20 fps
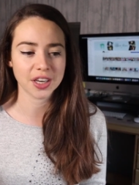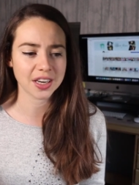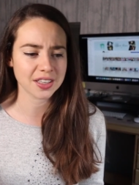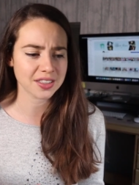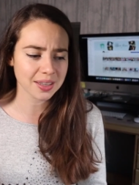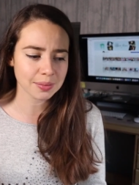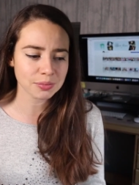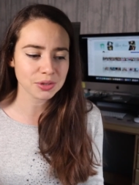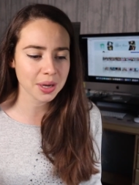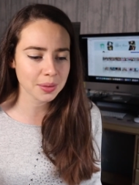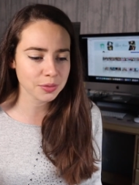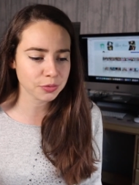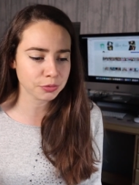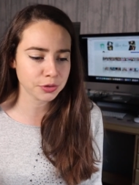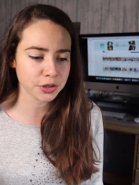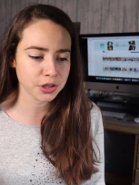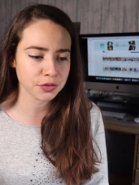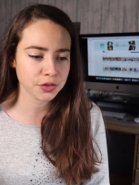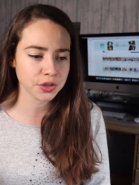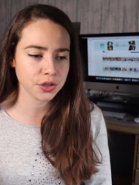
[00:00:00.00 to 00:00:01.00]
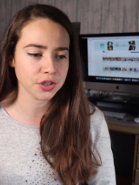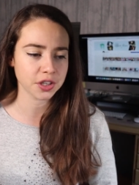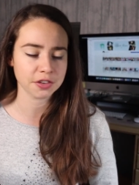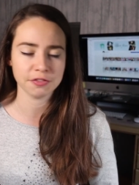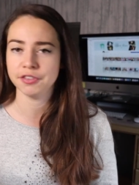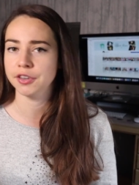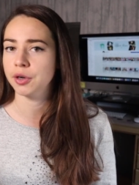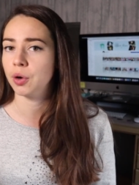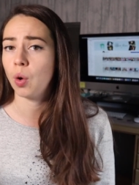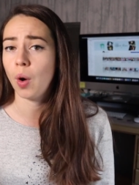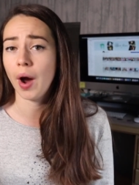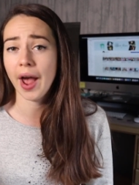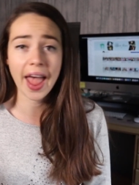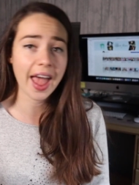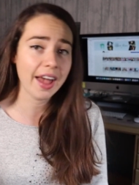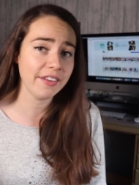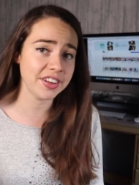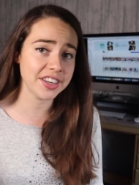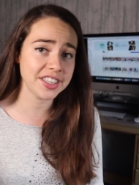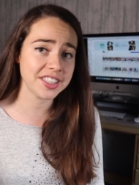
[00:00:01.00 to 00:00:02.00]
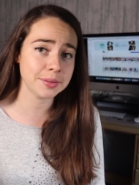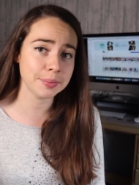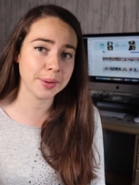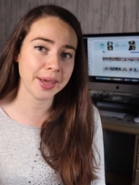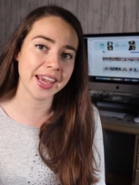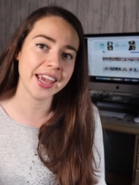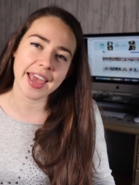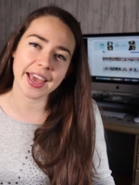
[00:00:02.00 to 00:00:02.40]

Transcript: And sometimes rich food can feel quite heavy to me,